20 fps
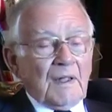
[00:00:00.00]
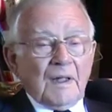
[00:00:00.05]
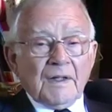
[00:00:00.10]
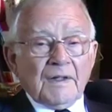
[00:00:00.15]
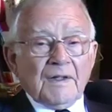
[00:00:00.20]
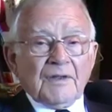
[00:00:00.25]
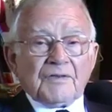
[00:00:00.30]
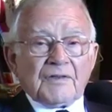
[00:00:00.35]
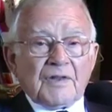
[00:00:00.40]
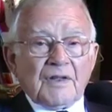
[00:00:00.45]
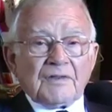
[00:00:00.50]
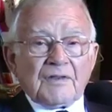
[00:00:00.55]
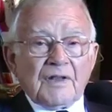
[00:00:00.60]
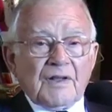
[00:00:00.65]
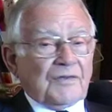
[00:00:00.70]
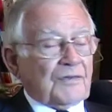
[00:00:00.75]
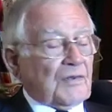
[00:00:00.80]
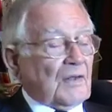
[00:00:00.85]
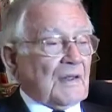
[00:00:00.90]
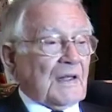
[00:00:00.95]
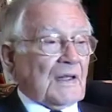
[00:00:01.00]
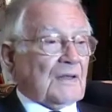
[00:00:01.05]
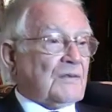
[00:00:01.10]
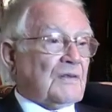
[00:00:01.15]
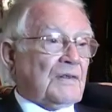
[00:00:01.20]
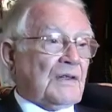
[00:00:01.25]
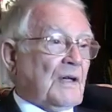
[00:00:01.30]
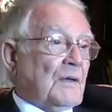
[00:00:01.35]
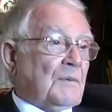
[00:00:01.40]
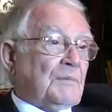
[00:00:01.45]
And he said, yes, I'll let
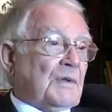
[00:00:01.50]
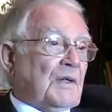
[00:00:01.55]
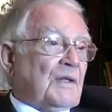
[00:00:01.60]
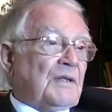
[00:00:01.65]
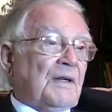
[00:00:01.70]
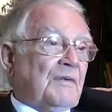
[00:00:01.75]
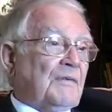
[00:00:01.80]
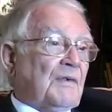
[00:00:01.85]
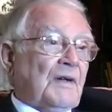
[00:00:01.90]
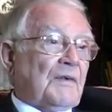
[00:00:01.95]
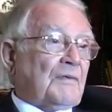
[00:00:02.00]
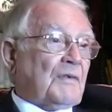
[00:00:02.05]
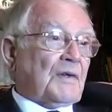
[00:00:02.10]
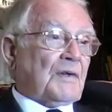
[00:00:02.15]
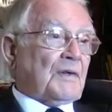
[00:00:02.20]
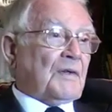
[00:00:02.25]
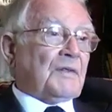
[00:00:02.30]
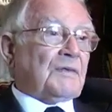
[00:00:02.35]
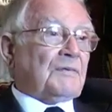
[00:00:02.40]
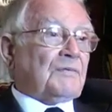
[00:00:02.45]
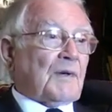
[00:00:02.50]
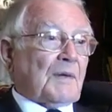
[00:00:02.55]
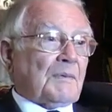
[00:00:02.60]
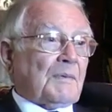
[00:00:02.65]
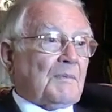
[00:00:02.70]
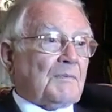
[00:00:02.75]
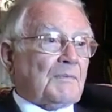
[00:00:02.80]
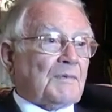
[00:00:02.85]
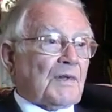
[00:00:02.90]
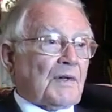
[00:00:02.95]
you know, but I never ever heard from
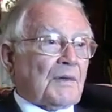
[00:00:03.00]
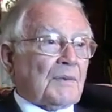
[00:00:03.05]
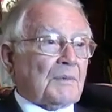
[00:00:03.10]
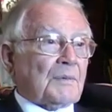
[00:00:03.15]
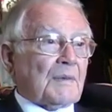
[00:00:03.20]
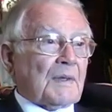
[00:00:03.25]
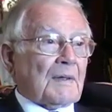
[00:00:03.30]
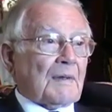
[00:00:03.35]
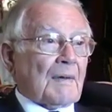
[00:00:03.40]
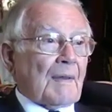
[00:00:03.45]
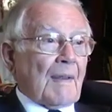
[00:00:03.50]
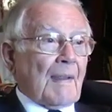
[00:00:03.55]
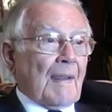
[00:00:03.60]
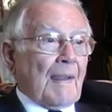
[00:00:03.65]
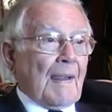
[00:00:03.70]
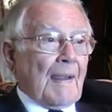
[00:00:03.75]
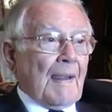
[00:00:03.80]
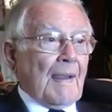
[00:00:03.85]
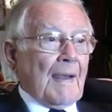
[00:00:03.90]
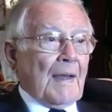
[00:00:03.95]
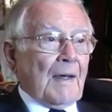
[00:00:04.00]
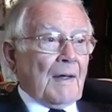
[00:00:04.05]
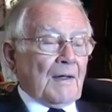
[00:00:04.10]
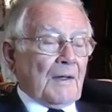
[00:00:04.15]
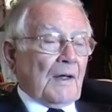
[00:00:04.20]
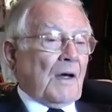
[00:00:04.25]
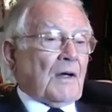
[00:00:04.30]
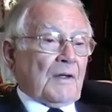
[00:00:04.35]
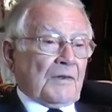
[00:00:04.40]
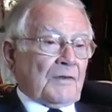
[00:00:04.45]
him. So,
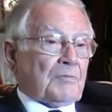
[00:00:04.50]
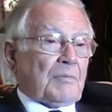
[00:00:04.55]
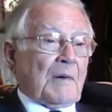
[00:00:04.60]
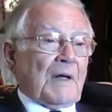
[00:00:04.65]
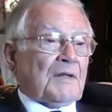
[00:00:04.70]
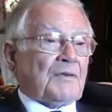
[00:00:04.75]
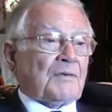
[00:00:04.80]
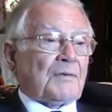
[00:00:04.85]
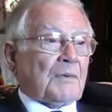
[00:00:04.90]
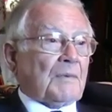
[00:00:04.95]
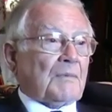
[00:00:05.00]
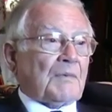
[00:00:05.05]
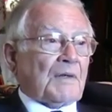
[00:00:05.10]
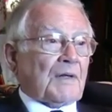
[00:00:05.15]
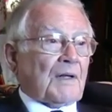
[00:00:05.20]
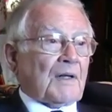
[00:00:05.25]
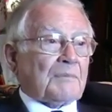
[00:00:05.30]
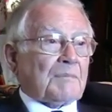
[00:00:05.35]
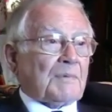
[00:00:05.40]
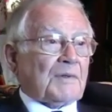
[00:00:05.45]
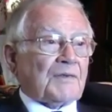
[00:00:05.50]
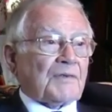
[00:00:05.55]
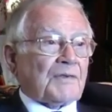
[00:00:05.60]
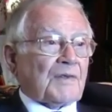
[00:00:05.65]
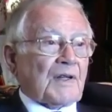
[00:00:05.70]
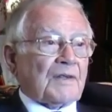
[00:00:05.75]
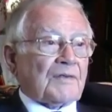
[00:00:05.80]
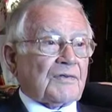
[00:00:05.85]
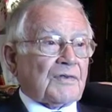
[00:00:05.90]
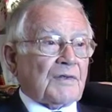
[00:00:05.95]
and I explained to him that I'd been
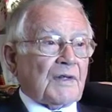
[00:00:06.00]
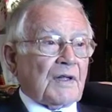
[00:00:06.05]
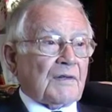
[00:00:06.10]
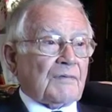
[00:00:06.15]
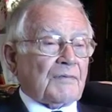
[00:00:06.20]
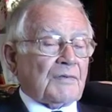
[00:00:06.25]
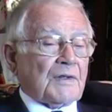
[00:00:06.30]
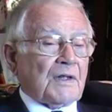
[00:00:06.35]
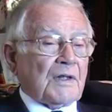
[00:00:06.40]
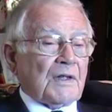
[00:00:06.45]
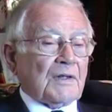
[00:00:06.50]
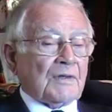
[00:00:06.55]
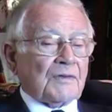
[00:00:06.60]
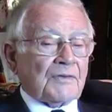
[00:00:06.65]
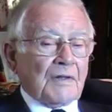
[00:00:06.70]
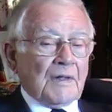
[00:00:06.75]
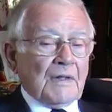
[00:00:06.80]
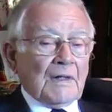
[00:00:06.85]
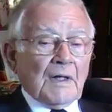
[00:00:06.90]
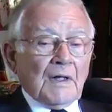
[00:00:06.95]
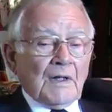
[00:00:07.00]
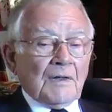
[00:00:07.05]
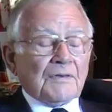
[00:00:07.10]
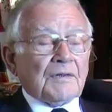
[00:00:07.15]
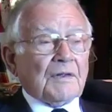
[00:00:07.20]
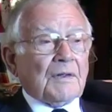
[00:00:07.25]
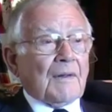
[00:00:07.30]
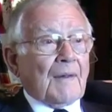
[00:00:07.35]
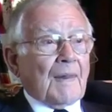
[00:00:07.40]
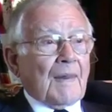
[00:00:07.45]
stationed there for years. You know, I
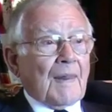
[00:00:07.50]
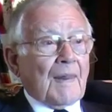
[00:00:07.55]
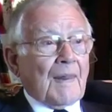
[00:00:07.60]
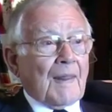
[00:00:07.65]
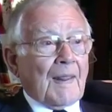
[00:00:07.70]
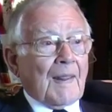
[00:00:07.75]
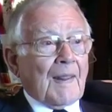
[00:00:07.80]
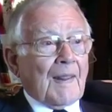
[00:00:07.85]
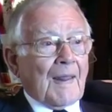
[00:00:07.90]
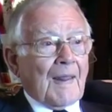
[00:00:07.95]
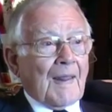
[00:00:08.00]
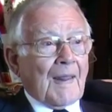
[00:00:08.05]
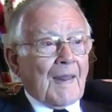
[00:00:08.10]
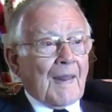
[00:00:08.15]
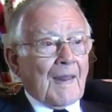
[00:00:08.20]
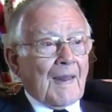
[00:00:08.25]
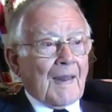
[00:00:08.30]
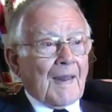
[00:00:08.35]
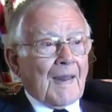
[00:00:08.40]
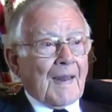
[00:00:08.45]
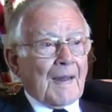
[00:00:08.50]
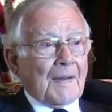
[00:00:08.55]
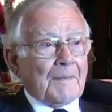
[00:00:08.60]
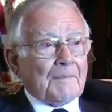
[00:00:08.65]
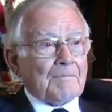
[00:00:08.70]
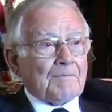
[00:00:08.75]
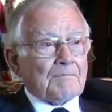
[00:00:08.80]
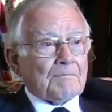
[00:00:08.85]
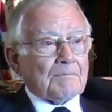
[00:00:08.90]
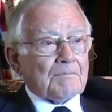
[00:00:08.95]
never knew that he had
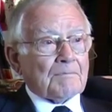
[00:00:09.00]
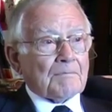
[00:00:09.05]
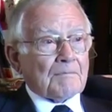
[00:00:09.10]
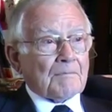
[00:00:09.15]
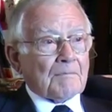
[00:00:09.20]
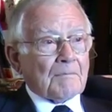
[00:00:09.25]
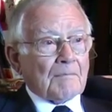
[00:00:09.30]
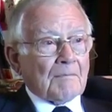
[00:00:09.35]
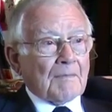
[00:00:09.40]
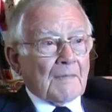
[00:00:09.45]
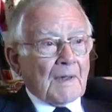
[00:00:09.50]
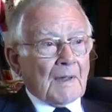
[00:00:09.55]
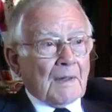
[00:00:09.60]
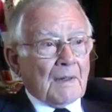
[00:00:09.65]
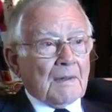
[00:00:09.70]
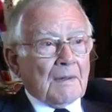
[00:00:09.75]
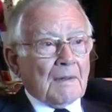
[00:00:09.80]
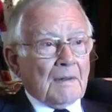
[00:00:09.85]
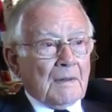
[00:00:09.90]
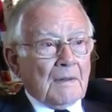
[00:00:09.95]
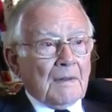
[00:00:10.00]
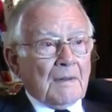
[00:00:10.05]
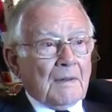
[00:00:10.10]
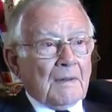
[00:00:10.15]
input from your lot.